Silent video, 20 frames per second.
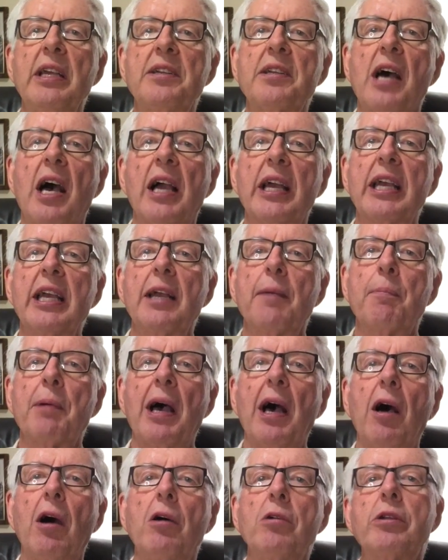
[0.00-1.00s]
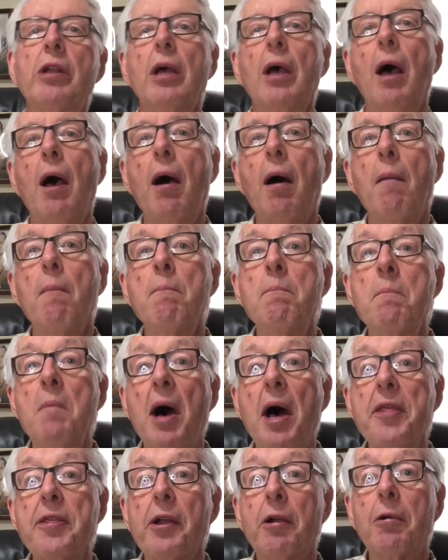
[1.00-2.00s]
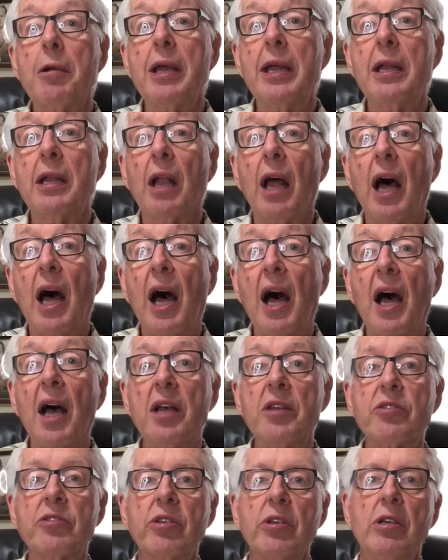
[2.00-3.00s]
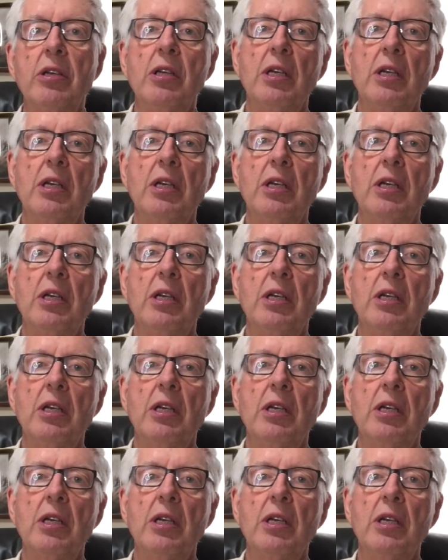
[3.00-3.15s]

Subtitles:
talking about mother-in-laws.